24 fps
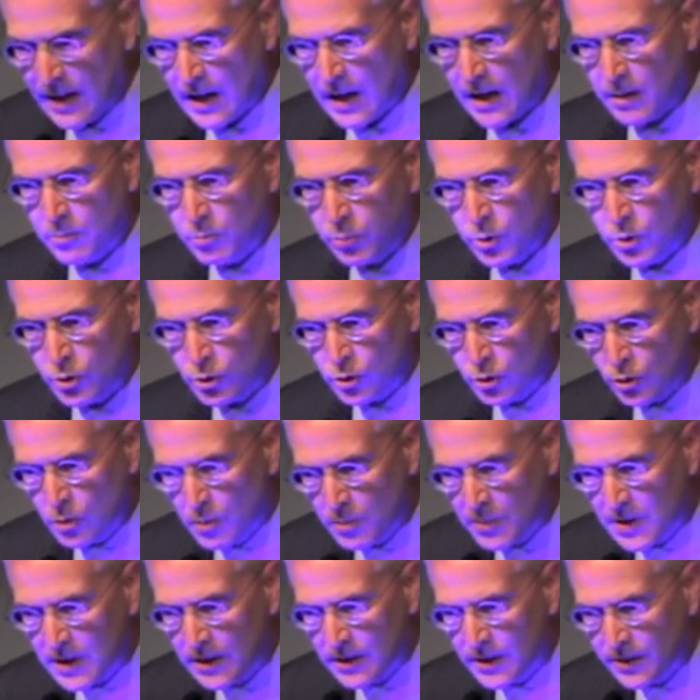and
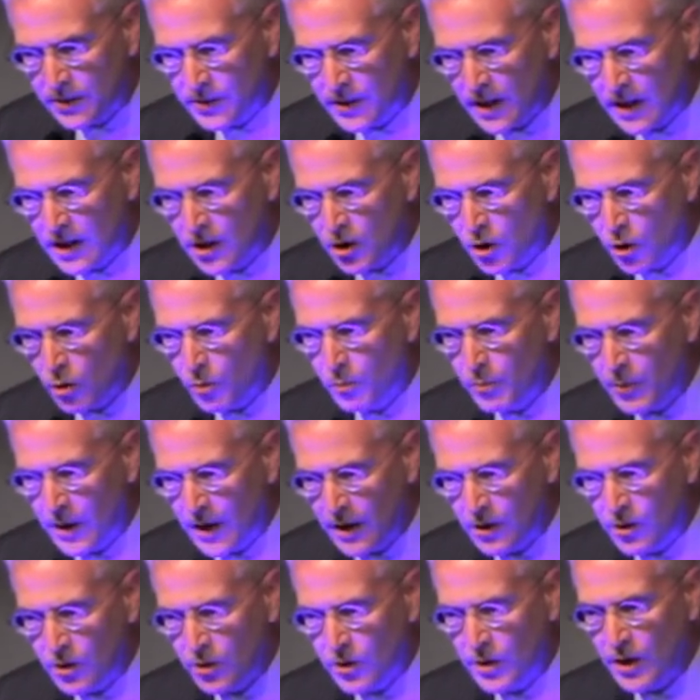presuming that they know
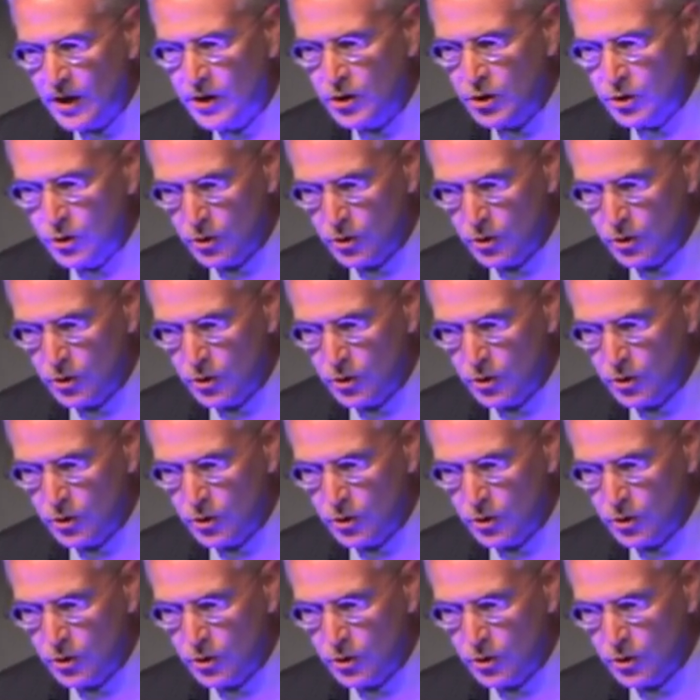better than